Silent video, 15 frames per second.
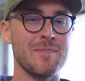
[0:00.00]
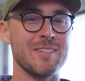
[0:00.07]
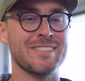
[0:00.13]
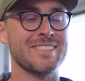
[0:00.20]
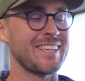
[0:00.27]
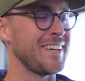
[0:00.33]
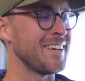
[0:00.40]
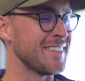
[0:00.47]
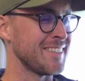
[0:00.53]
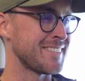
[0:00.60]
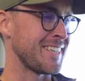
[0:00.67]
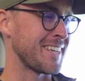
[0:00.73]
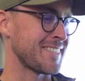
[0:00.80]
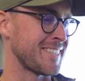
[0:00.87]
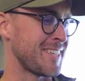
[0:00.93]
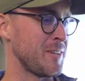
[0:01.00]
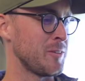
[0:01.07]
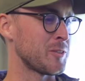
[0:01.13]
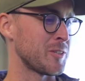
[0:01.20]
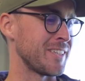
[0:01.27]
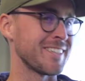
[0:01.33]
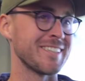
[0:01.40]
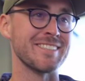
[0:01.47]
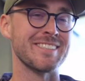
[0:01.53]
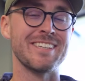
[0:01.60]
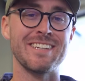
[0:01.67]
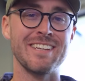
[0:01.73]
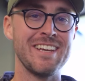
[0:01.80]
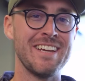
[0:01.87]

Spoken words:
this skill, this execution, because I